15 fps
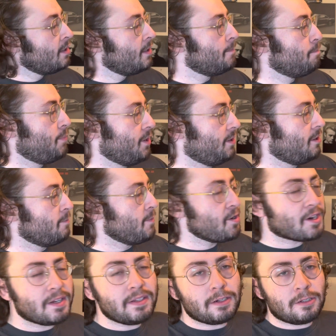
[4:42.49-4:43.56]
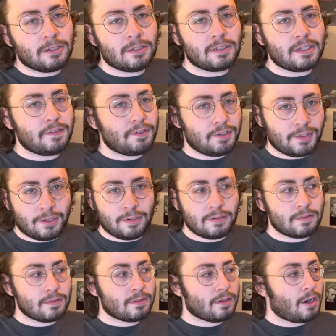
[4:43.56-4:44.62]
But American Needle, if you know,
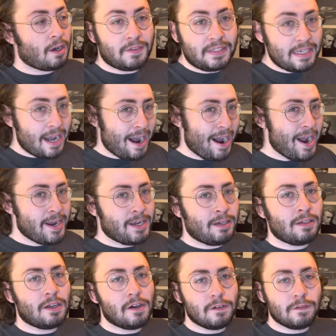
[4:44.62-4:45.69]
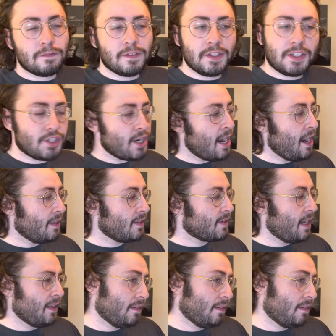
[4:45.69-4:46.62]
on the high end of vintage hats,